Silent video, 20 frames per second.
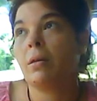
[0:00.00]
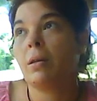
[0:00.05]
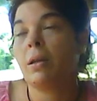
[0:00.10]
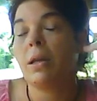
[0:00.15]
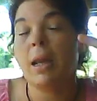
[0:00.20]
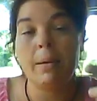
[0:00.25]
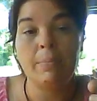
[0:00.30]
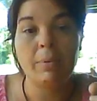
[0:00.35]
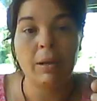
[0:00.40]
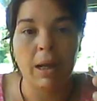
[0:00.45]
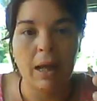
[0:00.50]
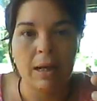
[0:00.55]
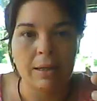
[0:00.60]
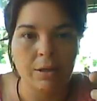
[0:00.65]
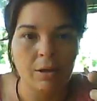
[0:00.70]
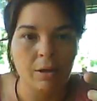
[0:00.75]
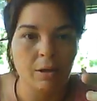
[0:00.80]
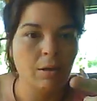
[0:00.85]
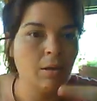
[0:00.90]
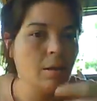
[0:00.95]

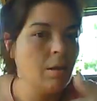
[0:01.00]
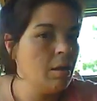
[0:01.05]
nebulizer.